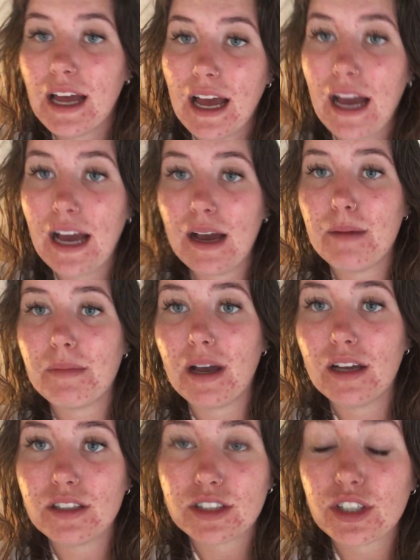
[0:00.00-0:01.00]
Um,
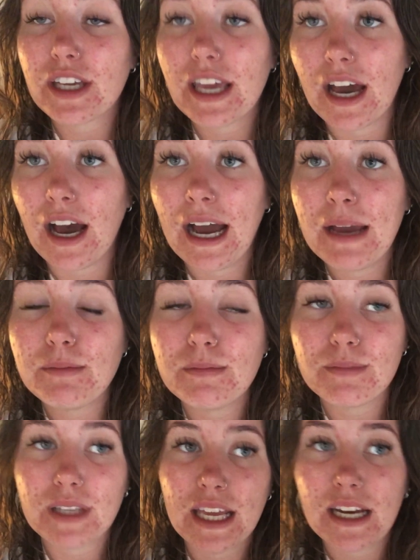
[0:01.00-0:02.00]
so yeah,
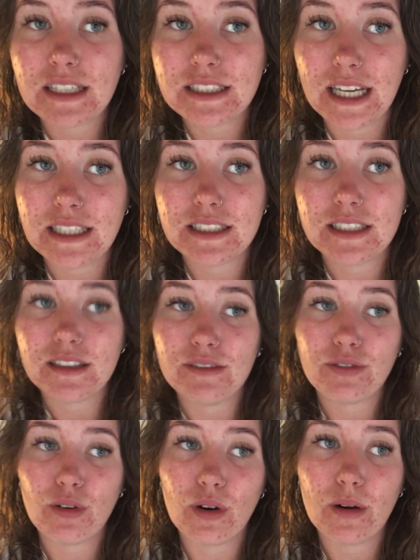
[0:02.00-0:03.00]
I'm getting tested
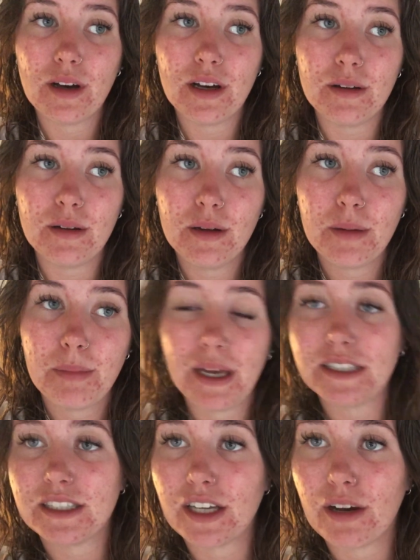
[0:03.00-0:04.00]
for
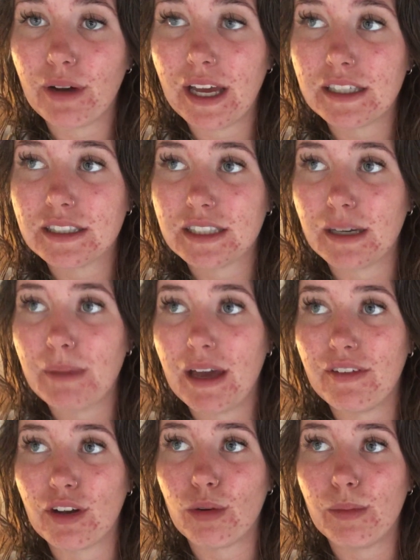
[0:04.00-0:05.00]
PCOS. I'm
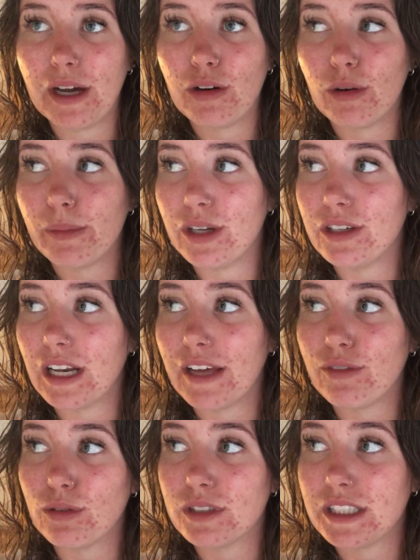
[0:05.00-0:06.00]
having all my hormone
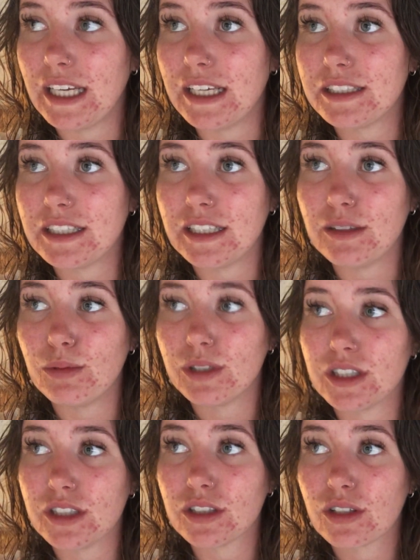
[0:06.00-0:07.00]
levels tested,
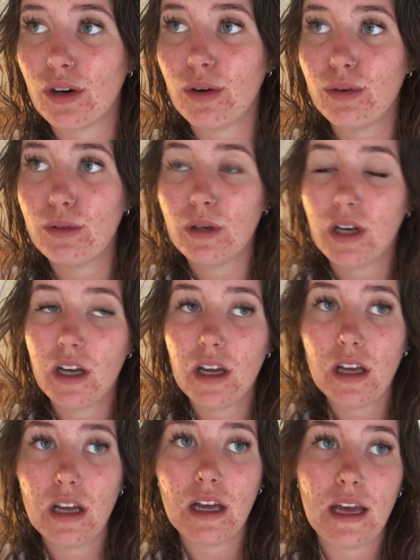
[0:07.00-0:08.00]
which is cool.
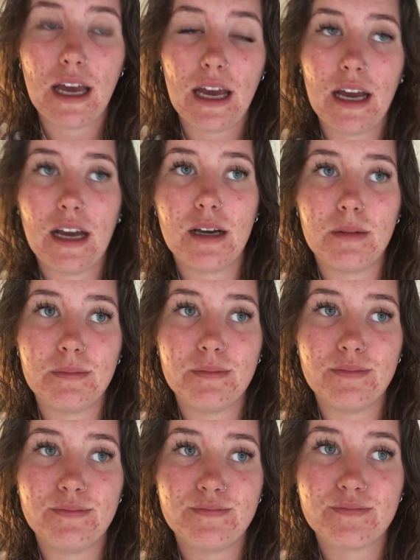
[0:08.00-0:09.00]

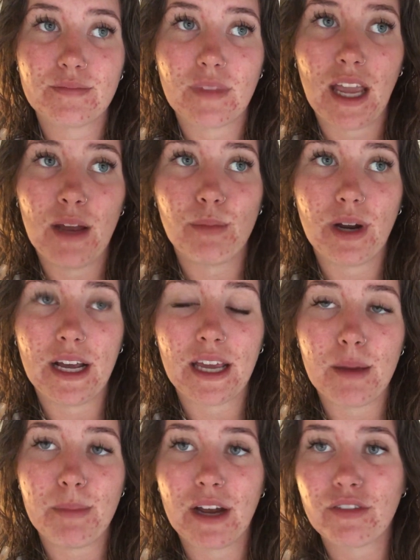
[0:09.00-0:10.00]
Um, and when I
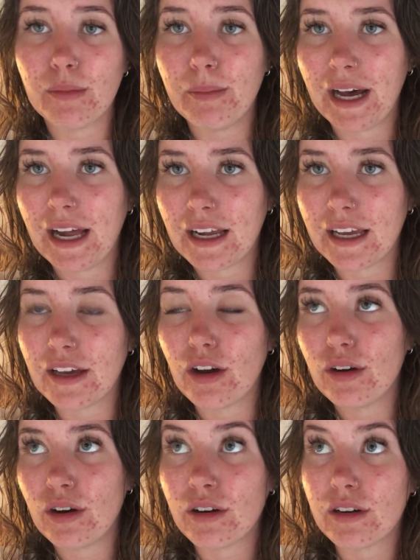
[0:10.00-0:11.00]
get back from
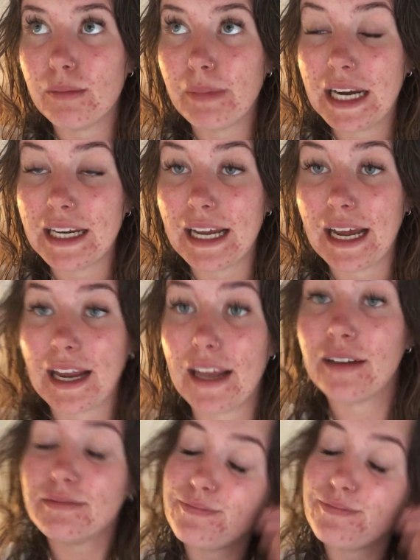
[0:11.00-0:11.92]
Bali on Monday,